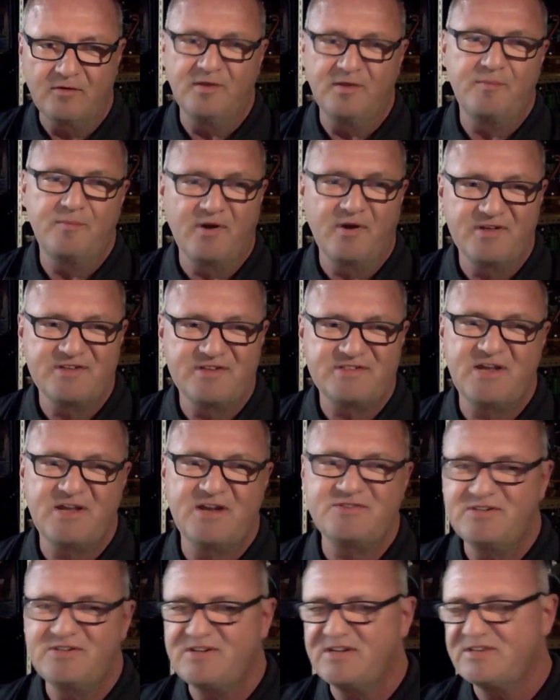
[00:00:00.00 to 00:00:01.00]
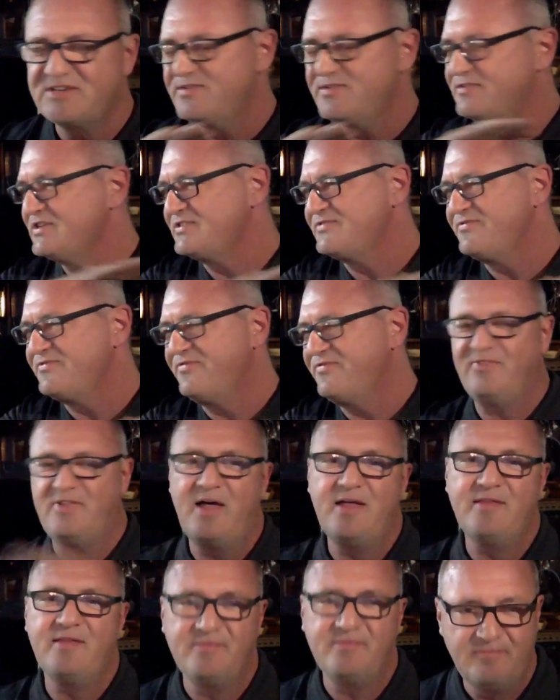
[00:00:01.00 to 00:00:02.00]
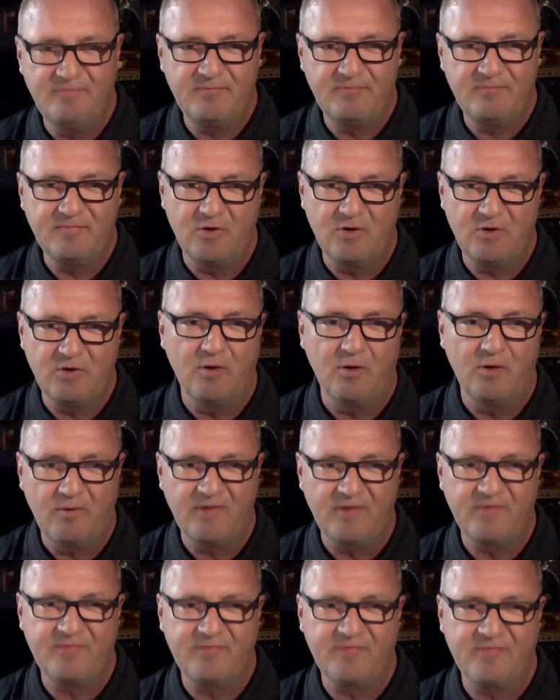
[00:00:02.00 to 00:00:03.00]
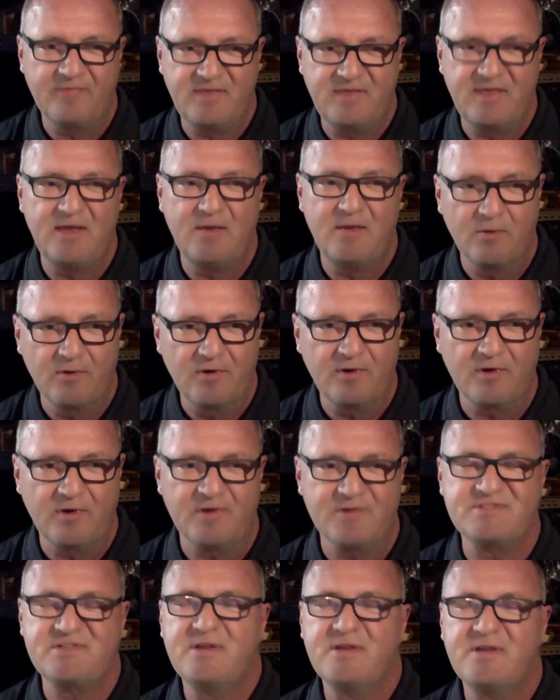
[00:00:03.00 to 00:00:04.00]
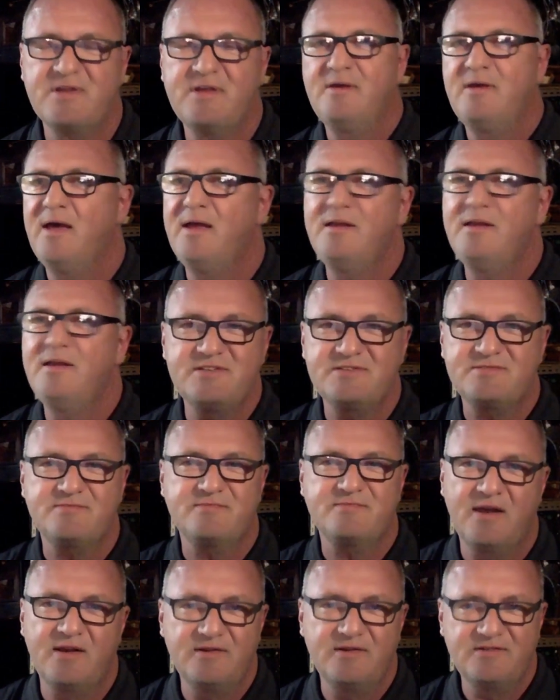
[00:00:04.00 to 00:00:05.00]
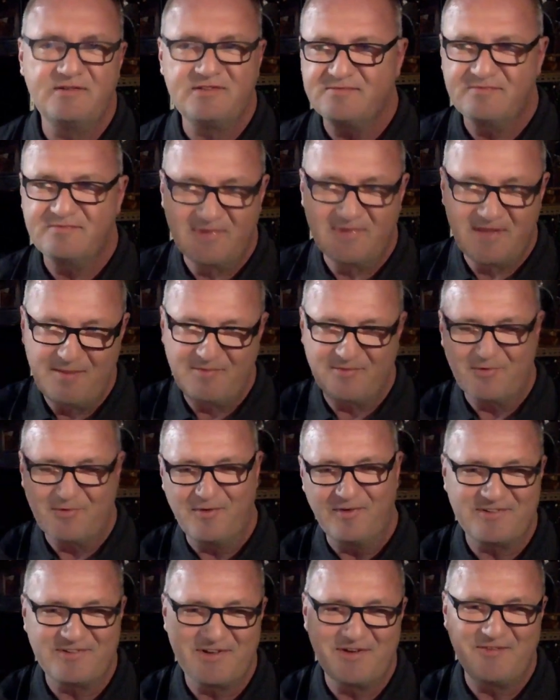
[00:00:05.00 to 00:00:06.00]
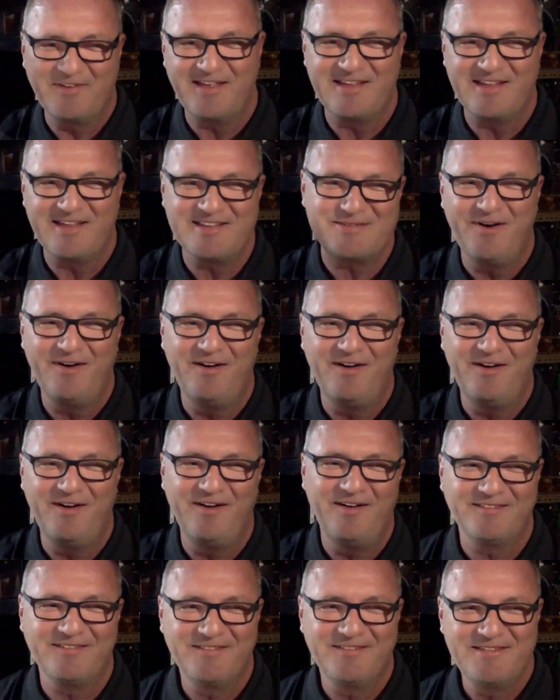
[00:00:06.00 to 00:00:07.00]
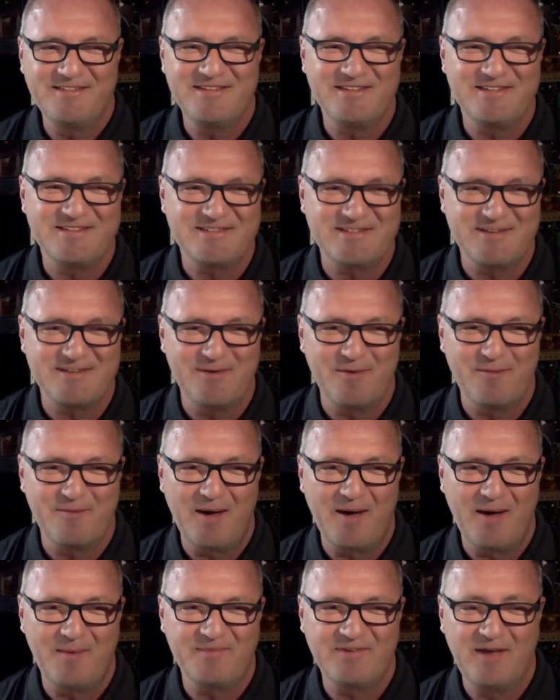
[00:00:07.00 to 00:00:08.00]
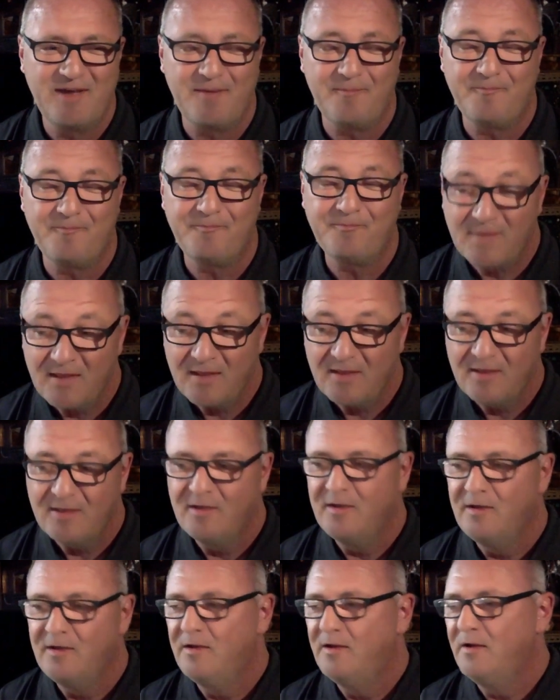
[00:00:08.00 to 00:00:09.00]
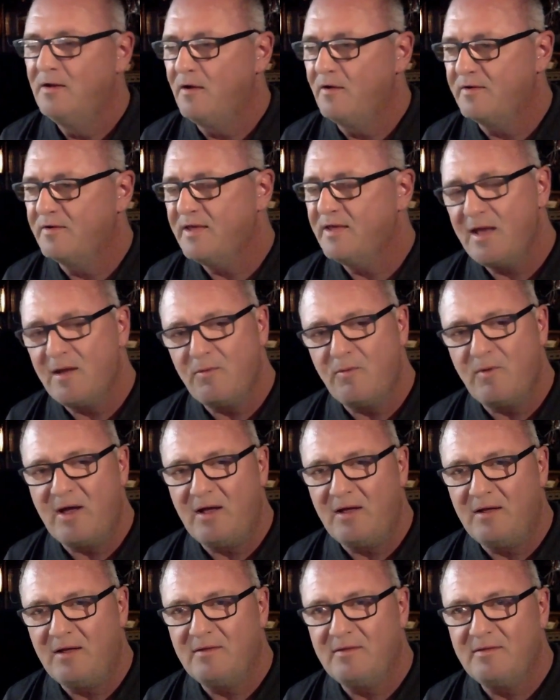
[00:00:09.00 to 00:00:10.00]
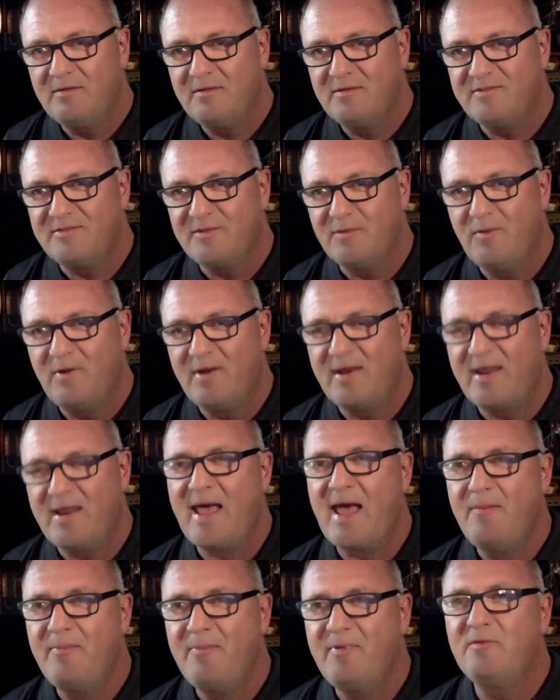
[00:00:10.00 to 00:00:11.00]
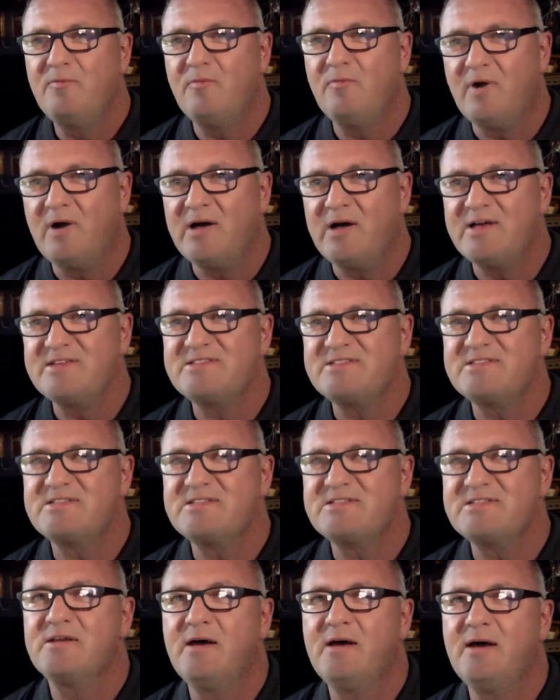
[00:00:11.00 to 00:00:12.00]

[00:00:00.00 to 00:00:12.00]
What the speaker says: early part of the century. Just flood Google with keywords, and you just kind of just keep throwing stuff against the wall and see what pops up. Okay, well, so what happened was